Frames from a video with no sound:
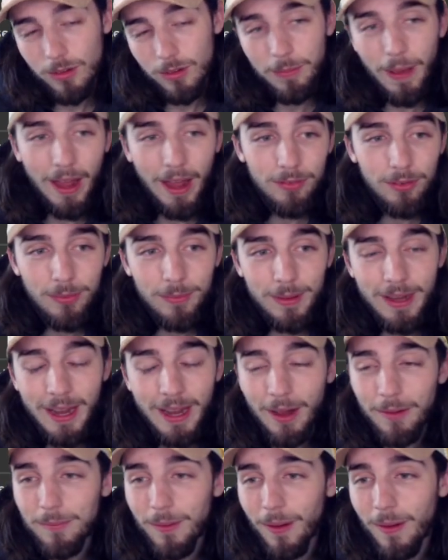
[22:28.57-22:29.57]
it's bad for me
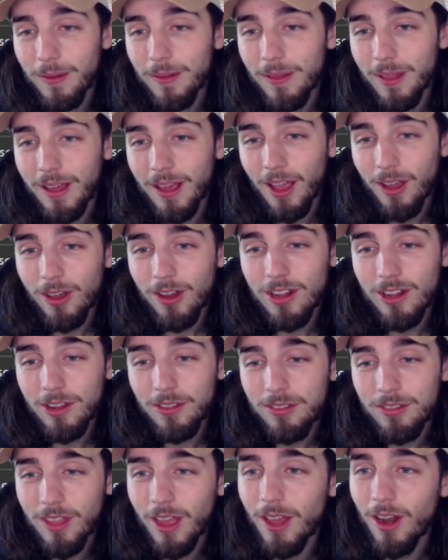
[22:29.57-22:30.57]
now, but like I could have
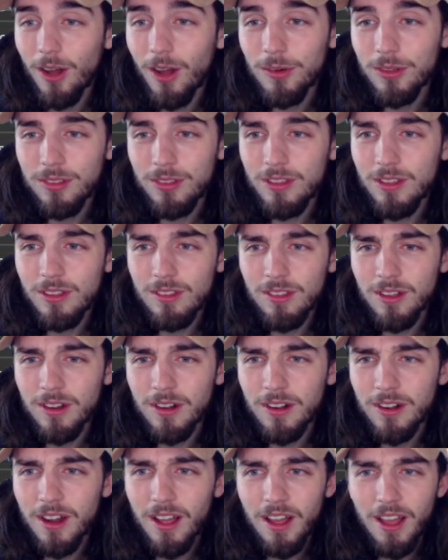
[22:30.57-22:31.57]
just stayed on with
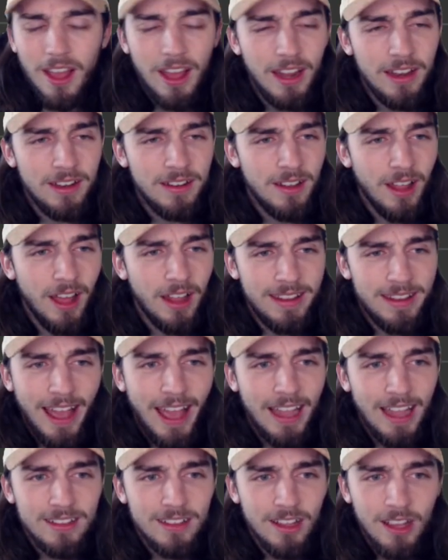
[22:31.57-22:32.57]
Sneasler and
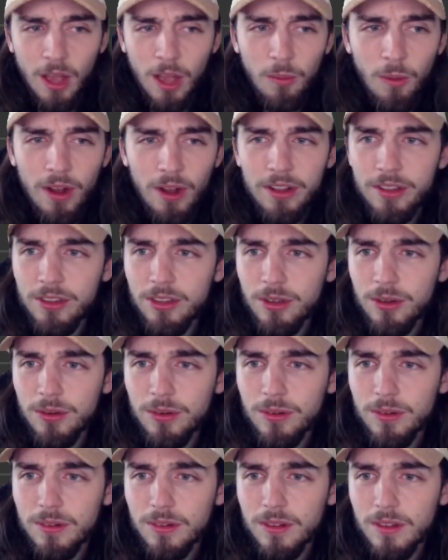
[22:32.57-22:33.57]
attacked like I wanted
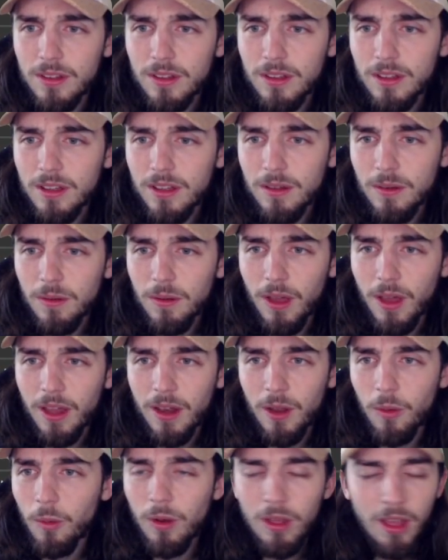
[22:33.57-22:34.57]
to,
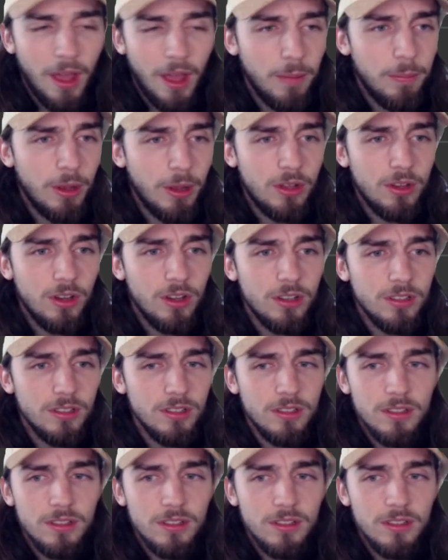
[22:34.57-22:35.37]
and they would have kind of been cooked.